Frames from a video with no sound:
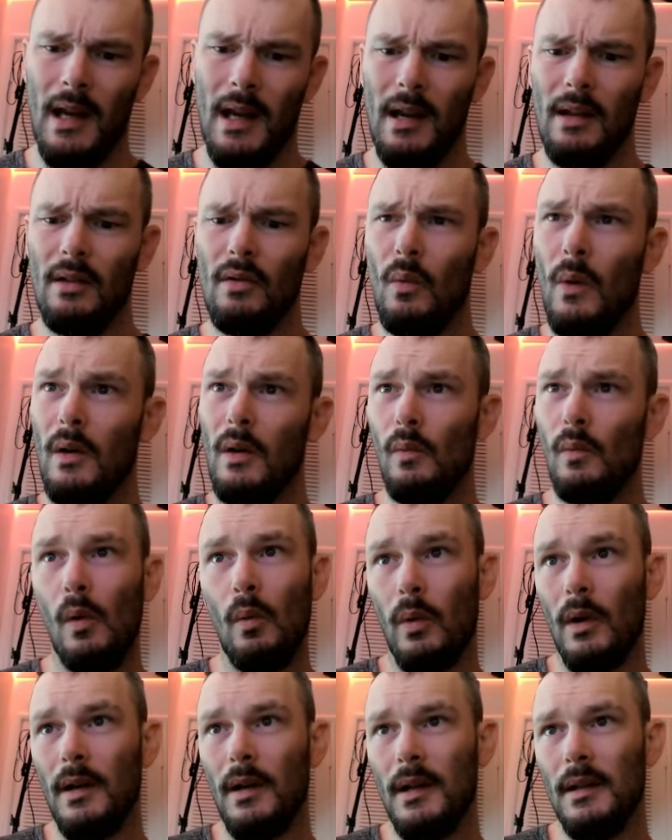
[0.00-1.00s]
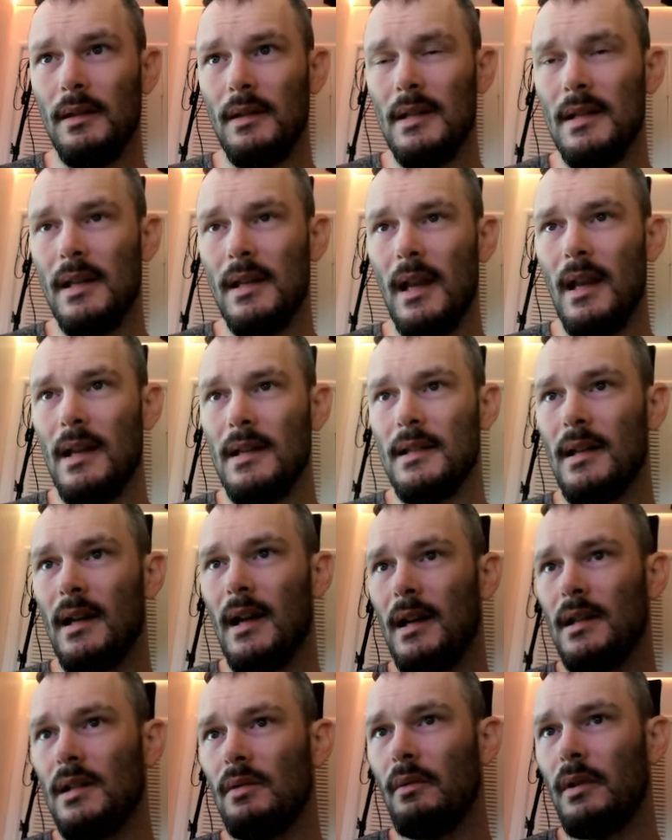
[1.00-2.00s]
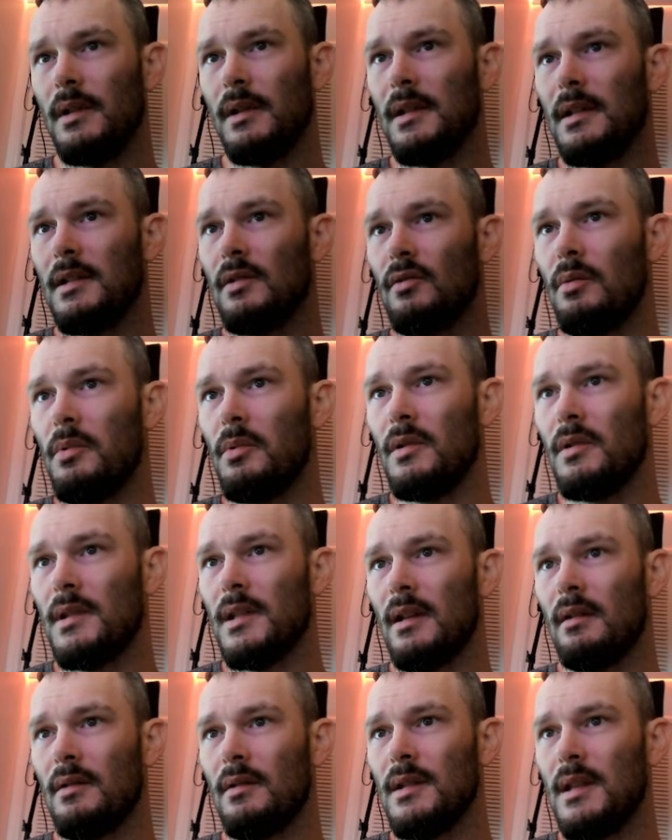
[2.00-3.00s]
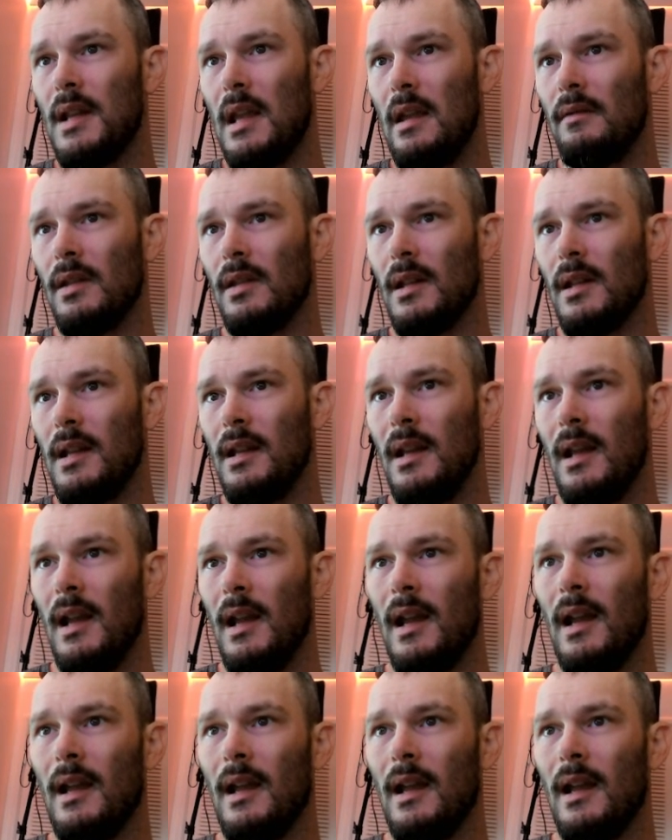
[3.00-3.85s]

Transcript: Either one will work in this case. I actually want to distribute centers evenly.